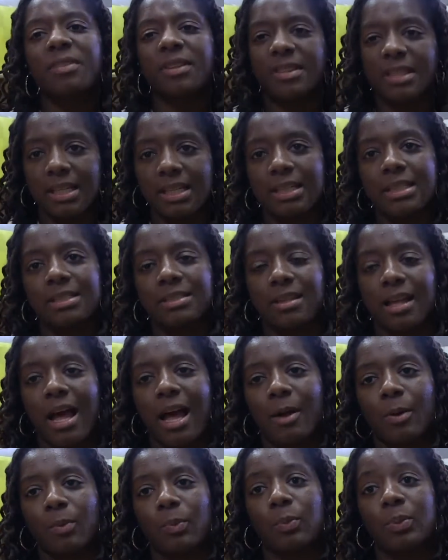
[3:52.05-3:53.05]
the things
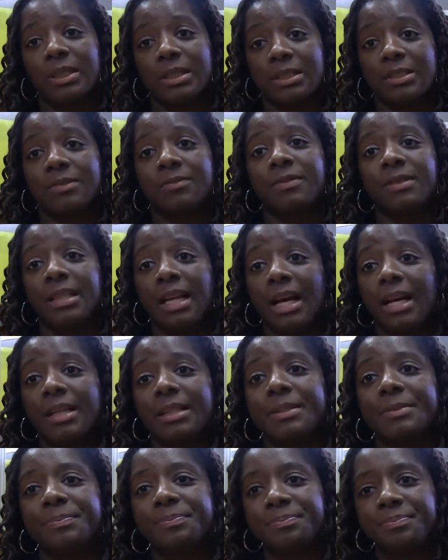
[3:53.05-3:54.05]
that we've
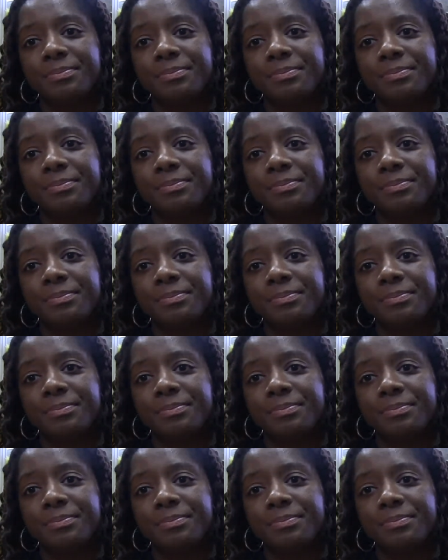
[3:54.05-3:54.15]
done